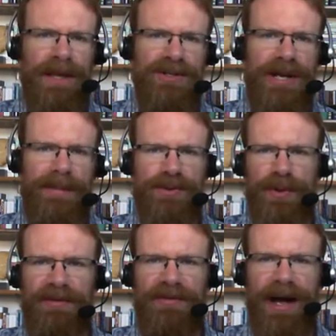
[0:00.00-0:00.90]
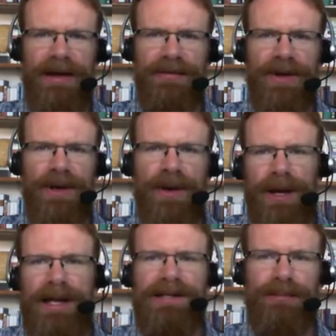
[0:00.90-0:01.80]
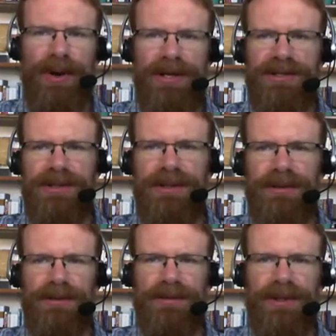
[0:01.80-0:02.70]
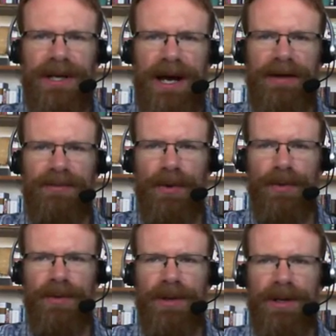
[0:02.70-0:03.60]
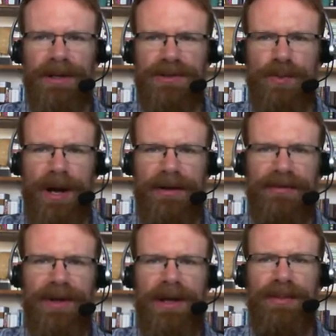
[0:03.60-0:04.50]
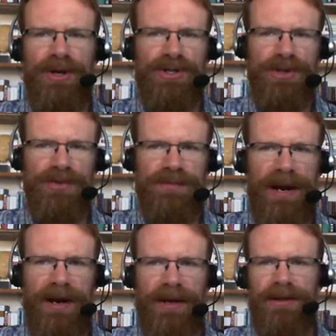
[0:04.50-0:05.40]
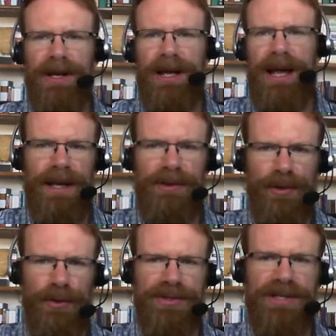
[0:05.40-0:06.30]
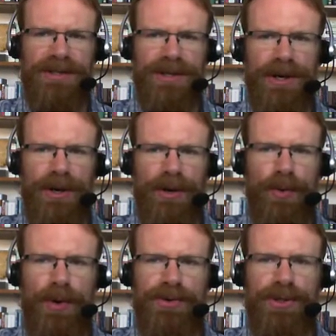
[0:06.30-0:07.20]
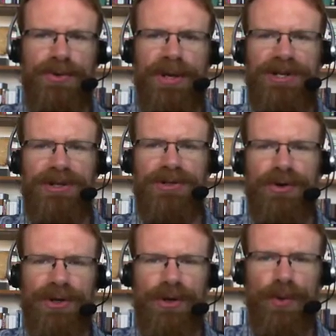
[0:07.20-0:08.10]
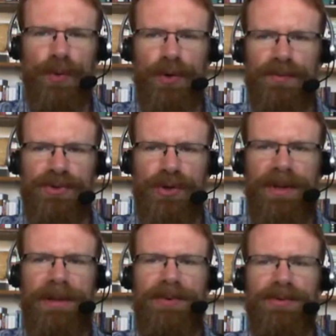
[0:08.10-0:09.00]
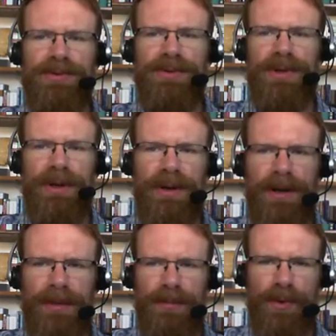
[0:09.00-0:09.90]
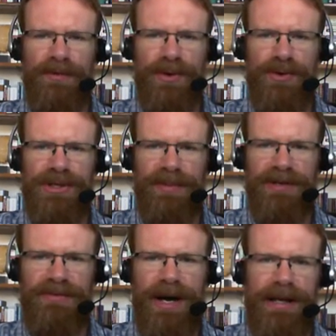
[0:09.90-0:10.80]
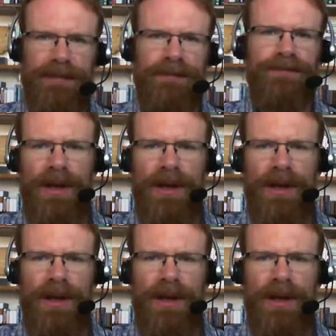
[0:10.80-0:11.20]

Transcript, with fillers: In chapter 25, Isaac prays to, to God for uh, his wife because she was barren. And the Lord said to her, quote, Two nations are in your womb, two peoples uh, born of you shall be divided.